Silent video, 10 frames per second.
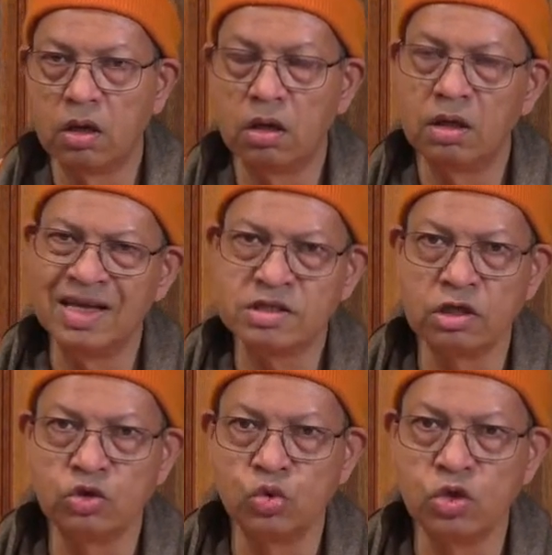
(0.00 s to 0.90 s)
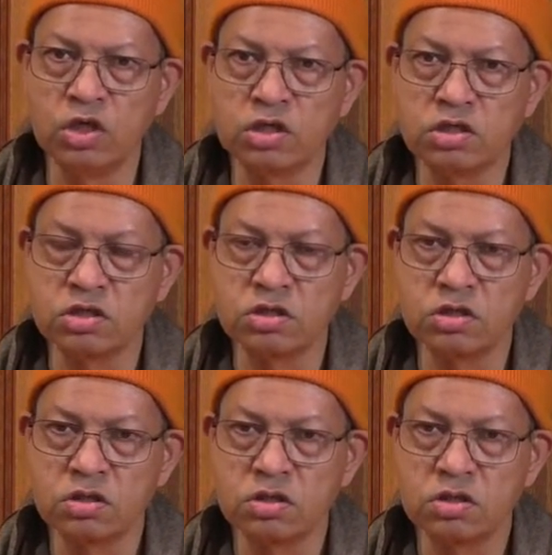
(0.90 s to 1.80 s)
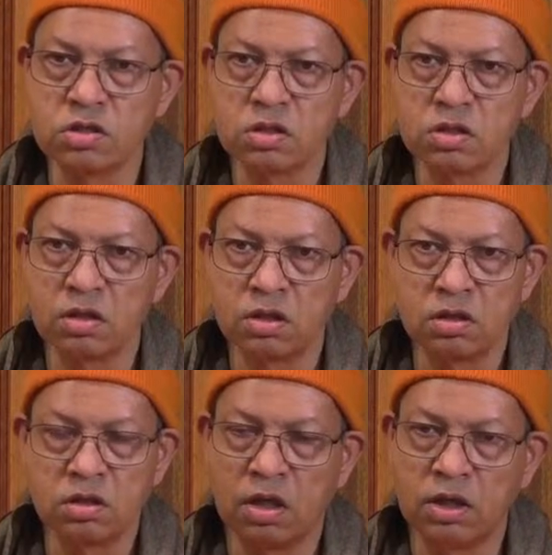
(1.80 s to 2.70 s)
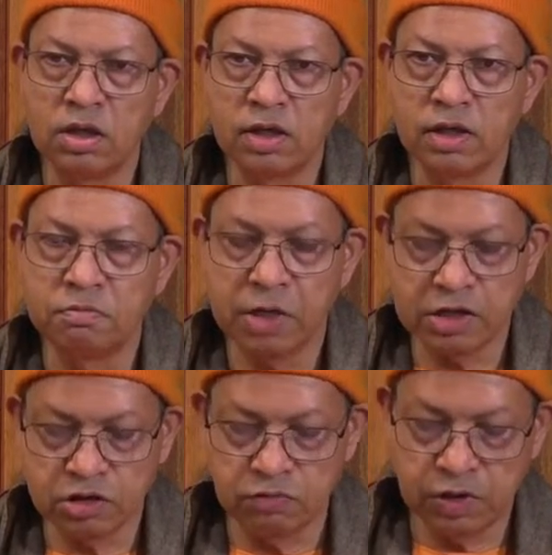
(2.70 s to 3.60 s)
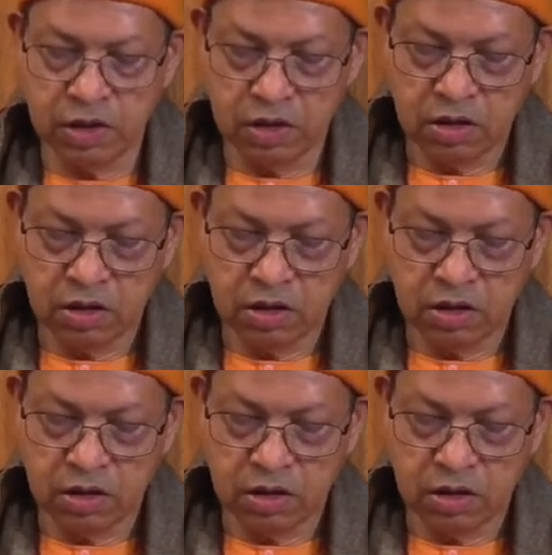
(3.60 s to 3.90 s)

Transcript: Less than 2 years, Adhar had passed away.